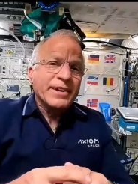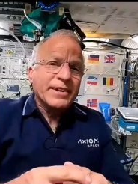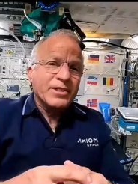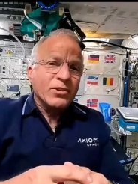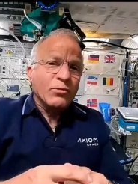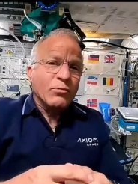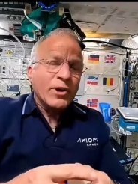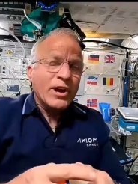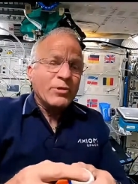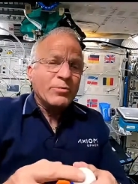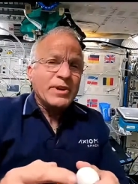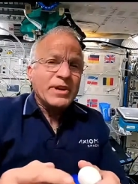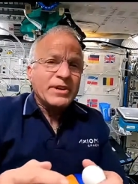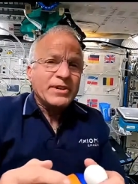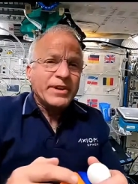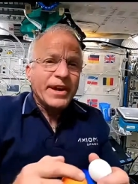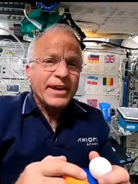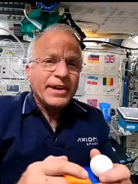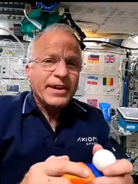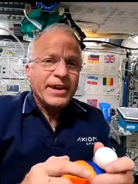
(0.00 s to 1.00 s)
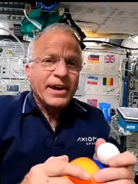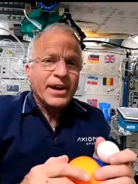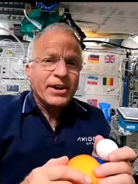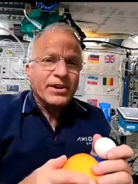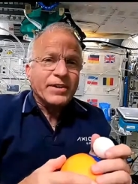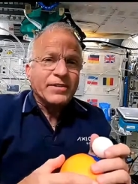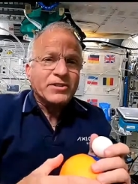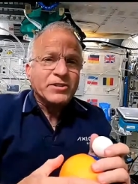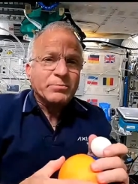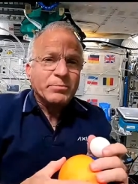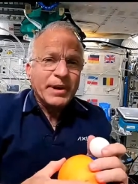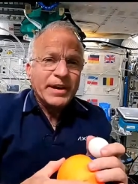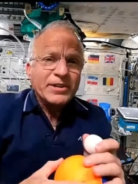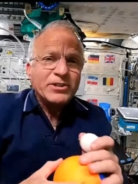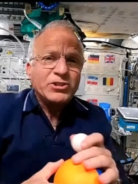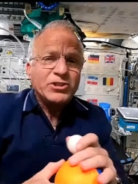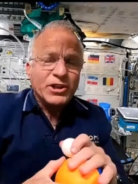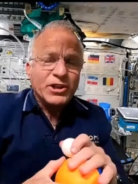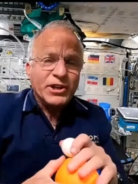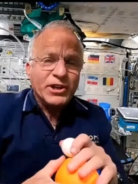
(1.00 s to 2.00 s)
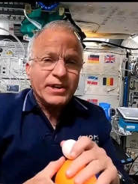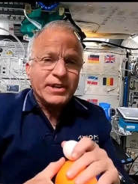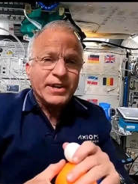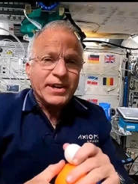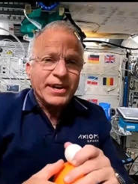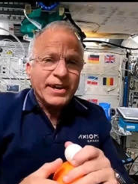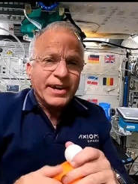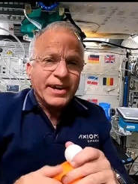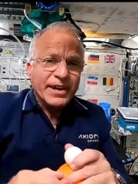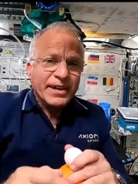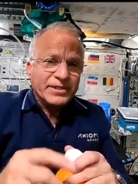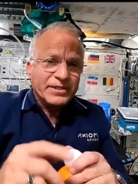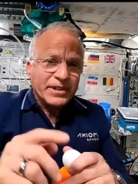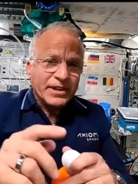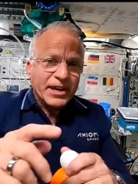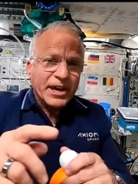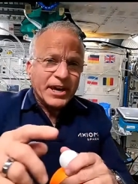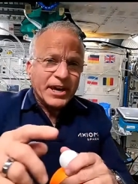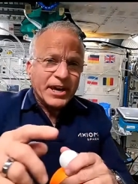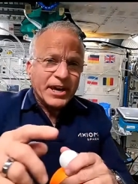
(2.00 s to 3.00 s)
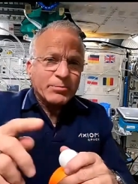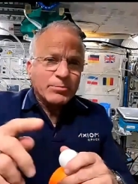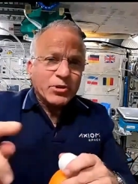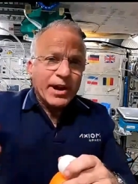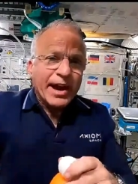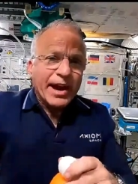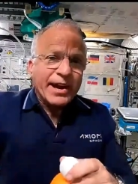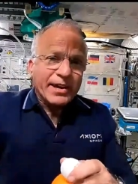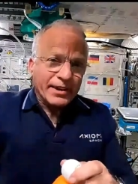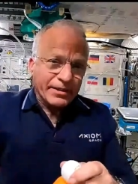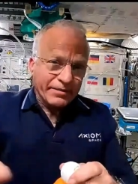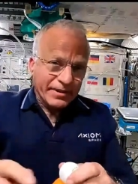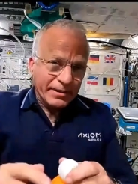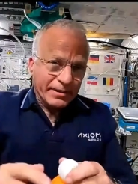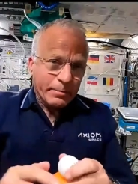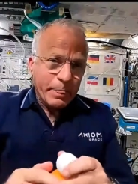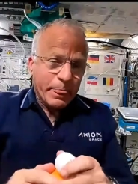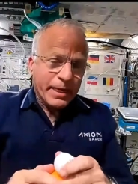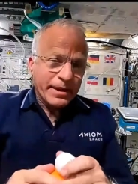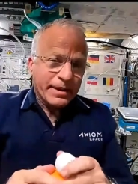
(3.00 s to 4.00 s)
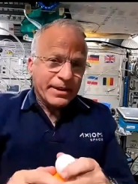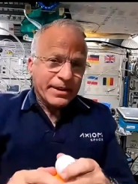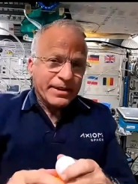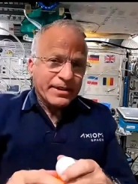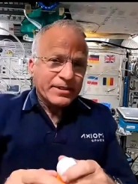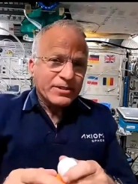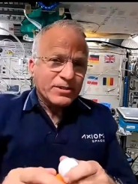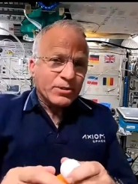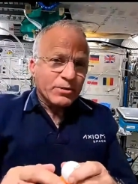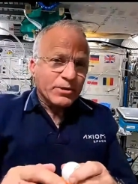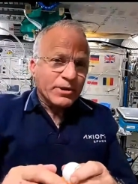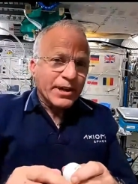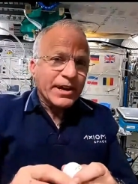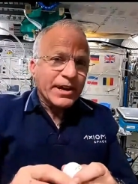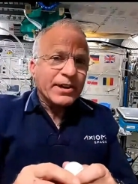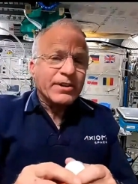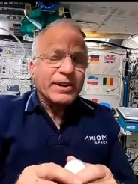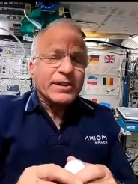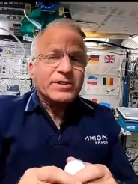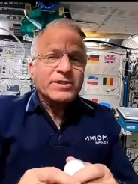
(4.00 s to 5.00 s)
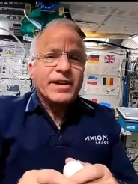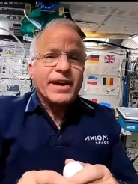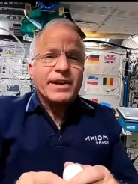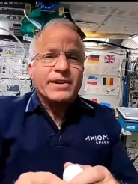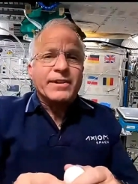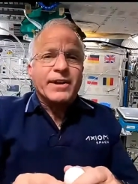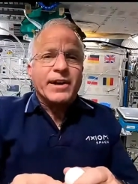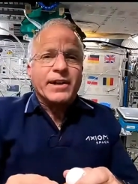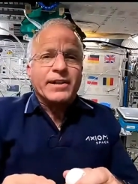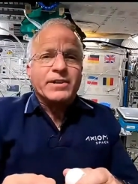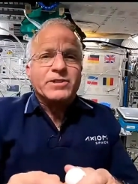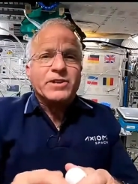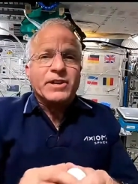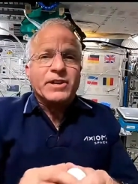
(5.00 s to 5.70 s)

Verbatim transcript: the way we take care of space junk is to keep track of it. So later, as technology